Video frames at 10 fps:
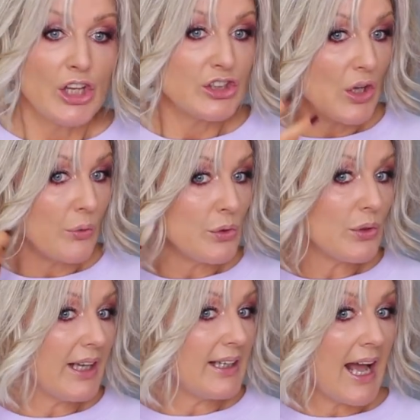so you
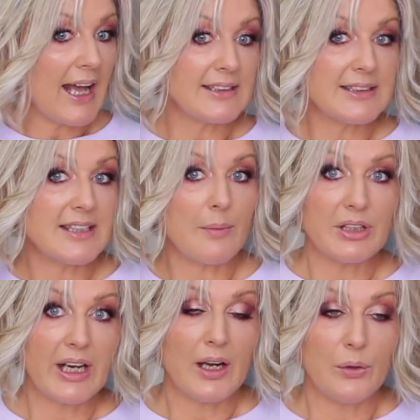can add some
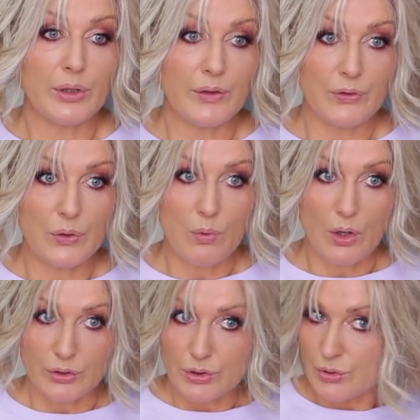curl if you
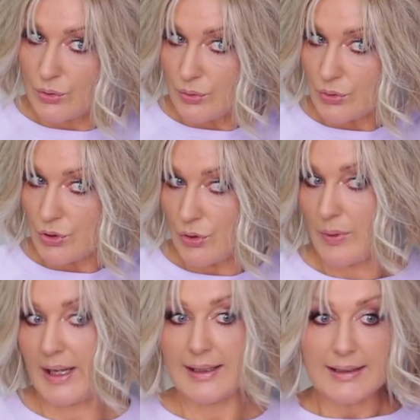want to
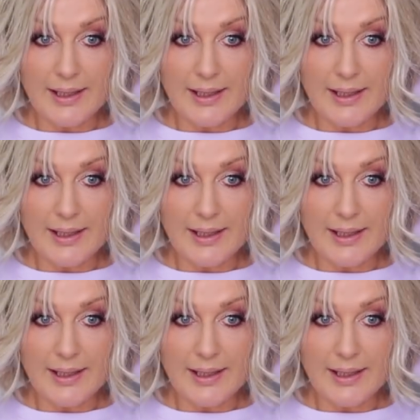to it.